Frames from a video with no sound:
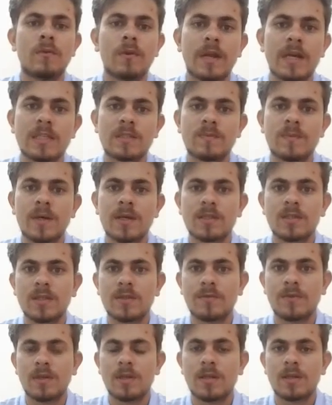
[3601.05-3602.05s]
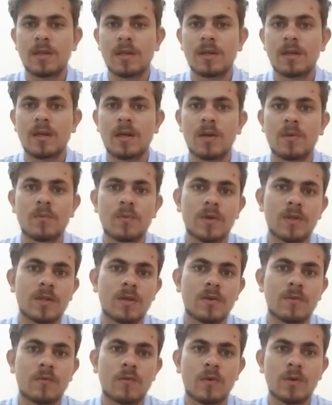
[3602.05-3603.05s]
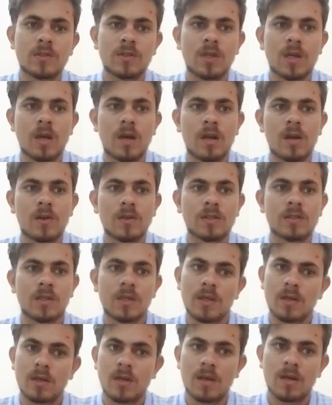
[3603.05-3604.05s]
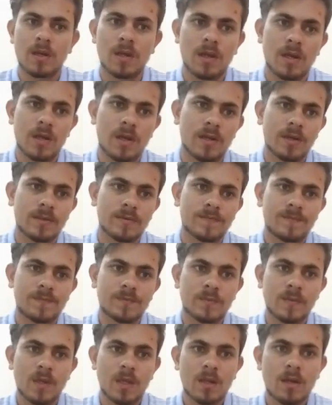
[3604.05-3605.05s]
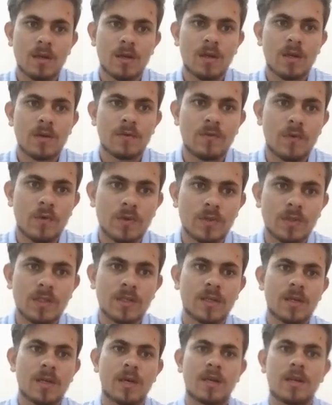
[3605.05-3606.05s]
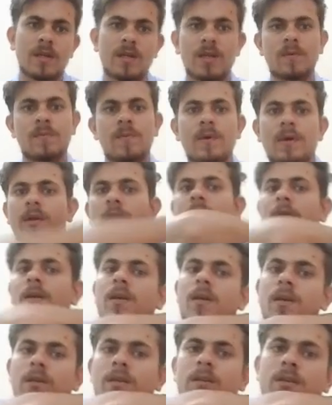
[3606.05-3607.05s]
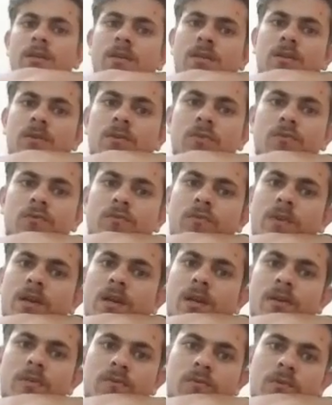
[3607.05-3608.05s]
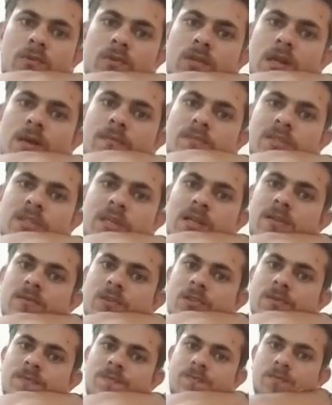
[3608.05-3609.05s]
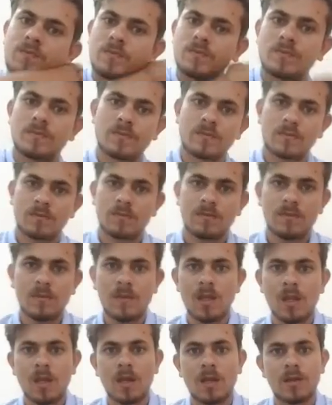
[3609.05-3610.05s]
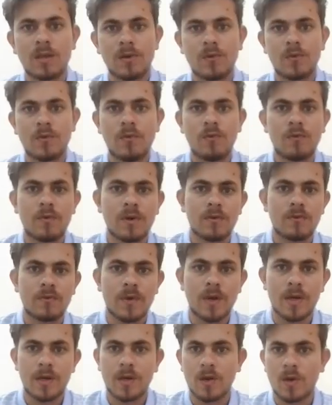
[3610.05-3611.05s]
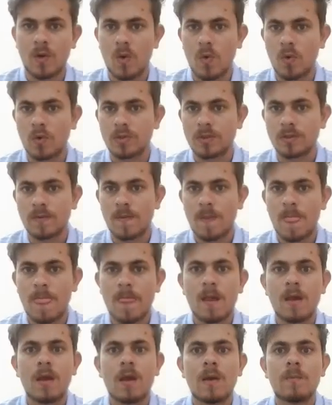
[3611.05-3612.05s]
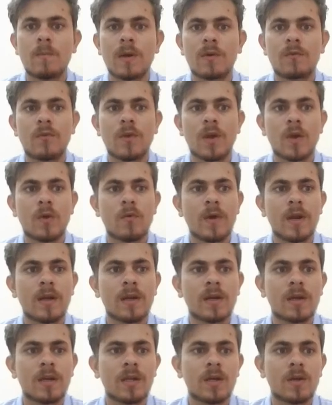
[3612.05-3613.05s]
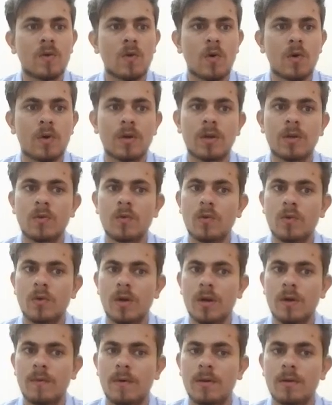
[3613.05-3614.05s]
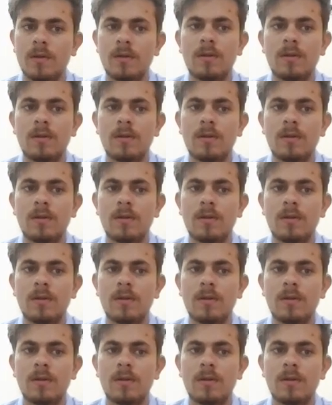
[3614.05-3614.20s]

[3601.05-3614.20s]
Flashbacks reveal that her mother was careless and uncaring, forcing Kenny and Betty Annie to fend for themselves. The two were very close, but frequently got into trouble